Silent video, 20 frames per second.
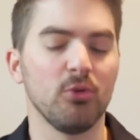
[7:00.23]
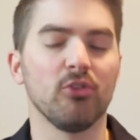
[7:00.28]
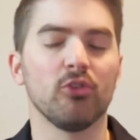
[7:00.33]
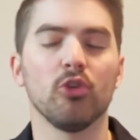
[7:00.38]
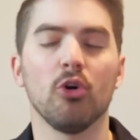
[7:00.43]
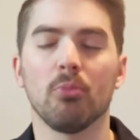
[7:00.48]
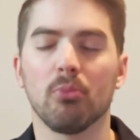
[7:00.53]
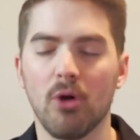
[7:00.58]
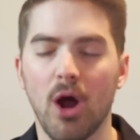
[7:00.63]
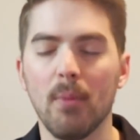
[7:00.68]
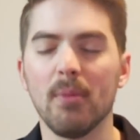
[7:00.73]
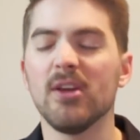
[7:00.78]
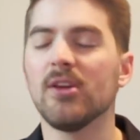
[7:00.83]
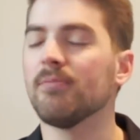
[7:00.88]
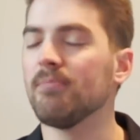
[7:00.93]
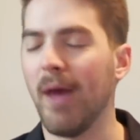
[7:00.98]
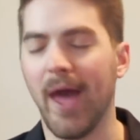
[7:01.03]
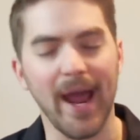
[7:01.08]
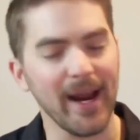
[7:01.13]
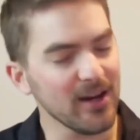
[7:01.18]
which they'll probably
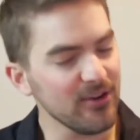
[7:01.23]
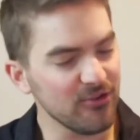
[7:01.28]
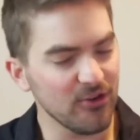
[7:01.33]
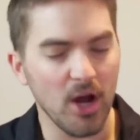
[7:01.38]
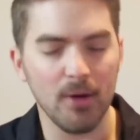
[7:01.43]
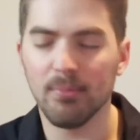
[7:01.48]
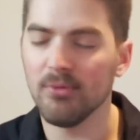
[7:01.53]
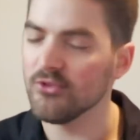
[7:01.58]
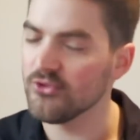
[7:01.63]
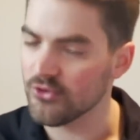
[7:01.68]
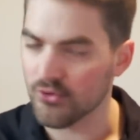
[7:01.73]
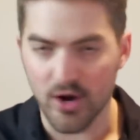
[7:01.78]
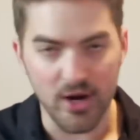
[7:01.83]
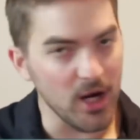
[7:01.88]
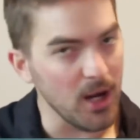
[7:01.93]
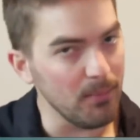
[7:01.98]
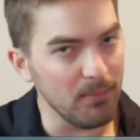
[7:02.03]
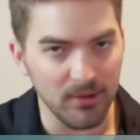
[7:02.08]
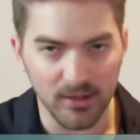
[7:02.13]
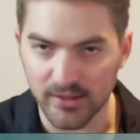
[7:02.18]
package up and
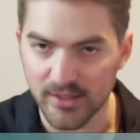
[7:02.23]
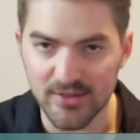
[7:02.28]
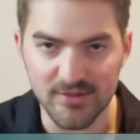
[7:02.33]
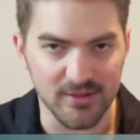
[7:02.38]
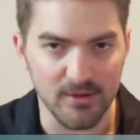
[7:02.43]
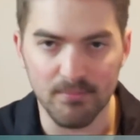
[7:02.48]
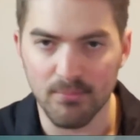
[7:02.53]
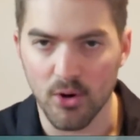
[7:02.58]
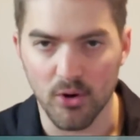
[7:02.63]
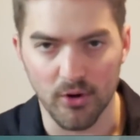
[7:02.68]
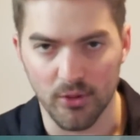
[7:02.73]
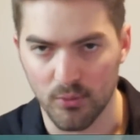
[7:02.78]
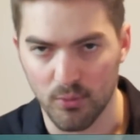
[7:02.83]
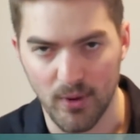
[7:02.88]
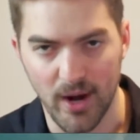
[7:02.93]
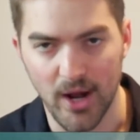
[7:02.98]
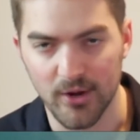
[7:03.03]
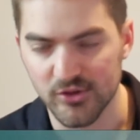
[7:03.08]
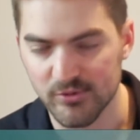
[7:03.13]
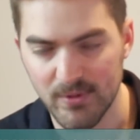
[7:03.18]
trade up in at least some part of the
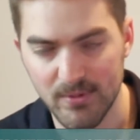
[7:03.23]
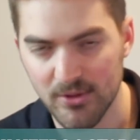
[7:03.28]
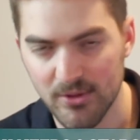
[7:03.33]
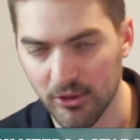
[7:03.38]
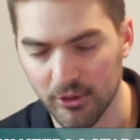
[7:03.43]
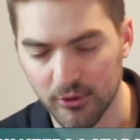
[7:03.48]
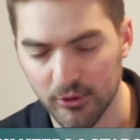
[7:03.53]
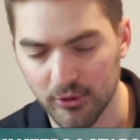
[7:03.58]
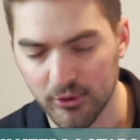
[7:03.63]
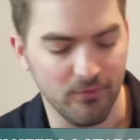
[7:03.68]
rounds, maybe the third